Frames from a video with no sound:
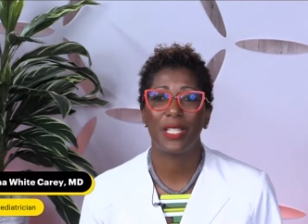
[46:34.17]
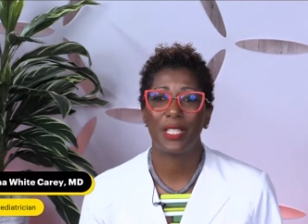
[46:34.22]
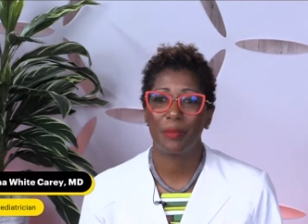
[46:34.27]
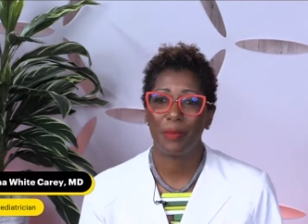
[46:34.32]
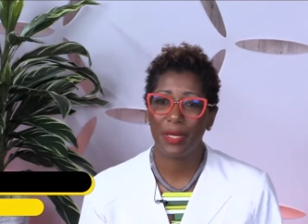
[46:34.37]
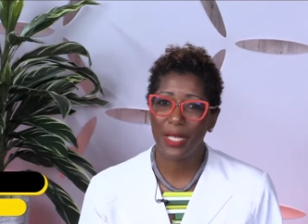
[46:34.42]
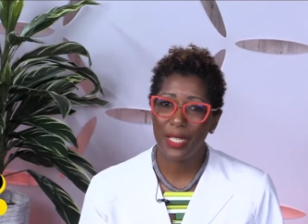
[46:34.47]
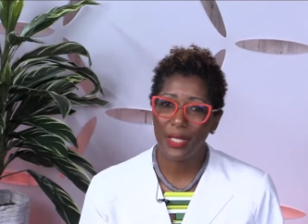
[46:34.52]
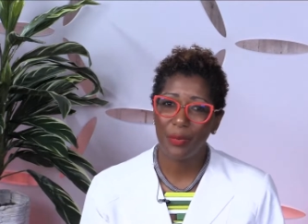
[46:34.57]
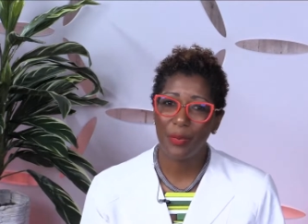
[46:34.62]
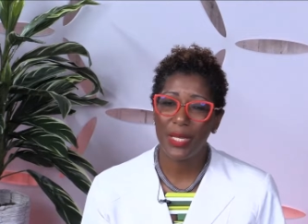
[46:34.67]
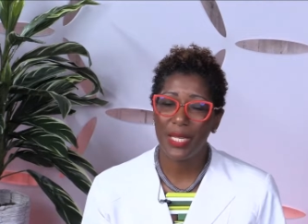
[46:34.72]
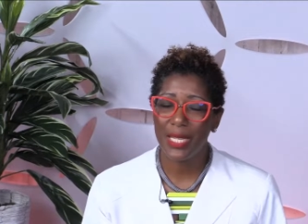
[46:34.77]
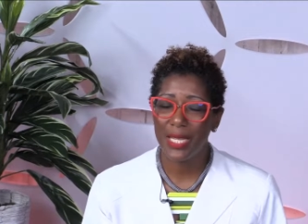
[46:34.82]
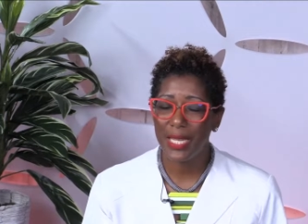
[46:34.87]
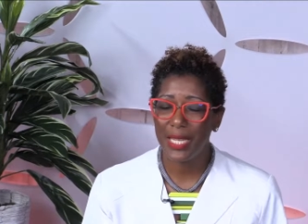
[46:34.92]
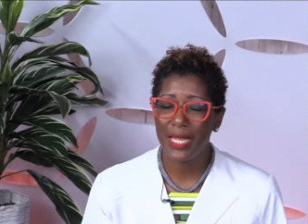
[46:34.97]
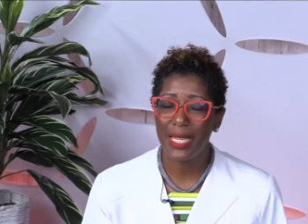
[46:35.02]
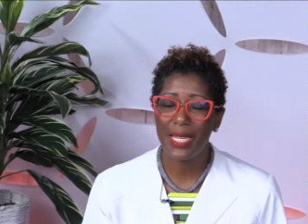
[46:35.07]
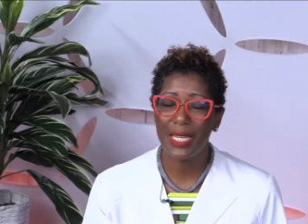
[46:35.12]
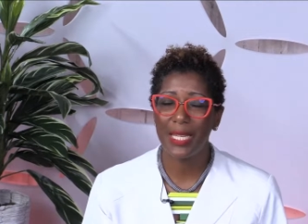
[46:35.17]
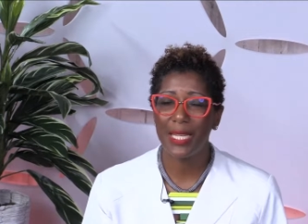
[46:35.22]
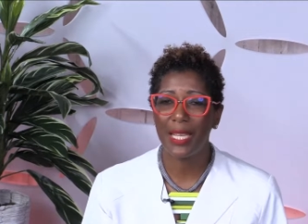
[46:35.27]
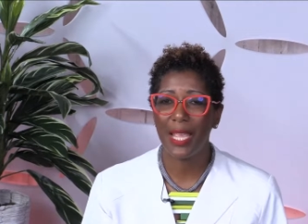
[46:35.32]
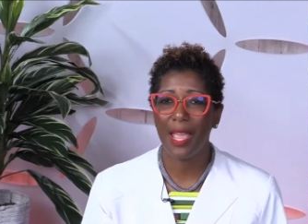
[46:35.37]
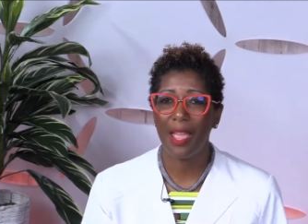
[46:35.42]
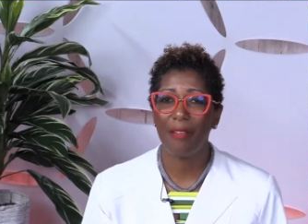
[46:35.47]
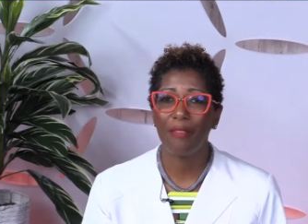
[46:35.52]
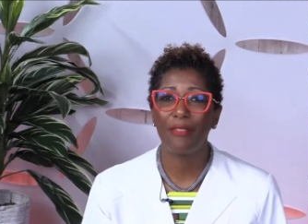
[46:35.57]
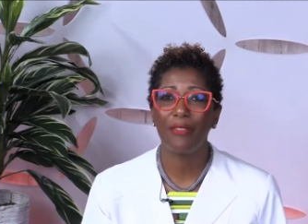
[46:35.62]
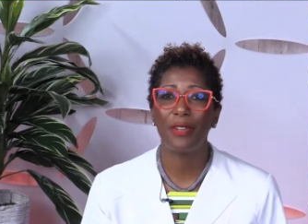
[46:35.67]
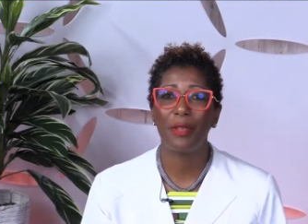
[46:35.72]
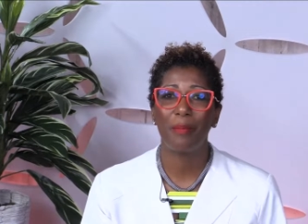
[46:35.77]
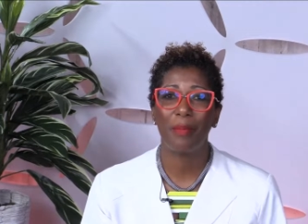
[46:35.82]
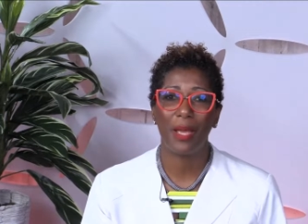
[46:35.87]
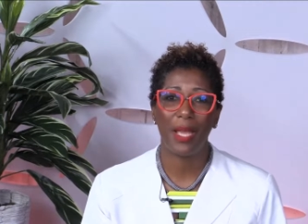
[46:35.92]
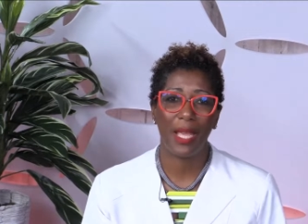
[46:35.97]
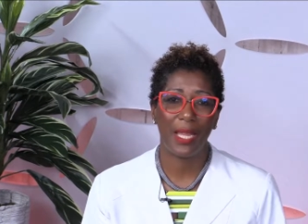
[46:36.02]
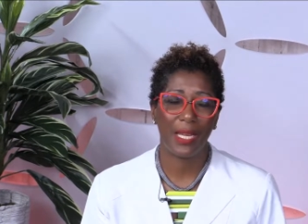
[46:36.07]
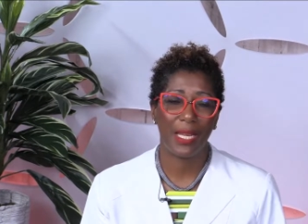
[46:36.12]
because we need
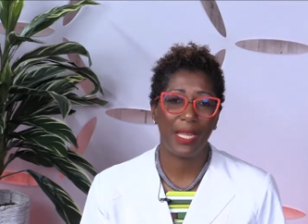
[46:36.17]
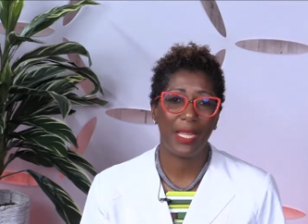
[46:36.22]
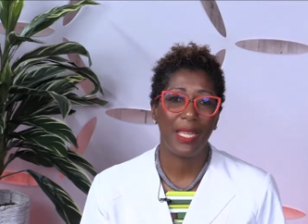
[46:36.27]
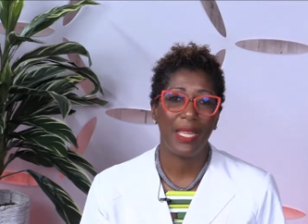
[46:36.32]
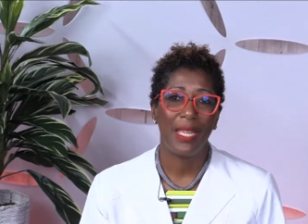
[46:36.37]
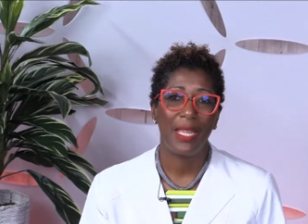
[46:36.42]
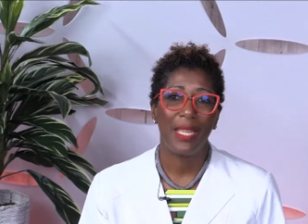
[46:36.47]
everybody,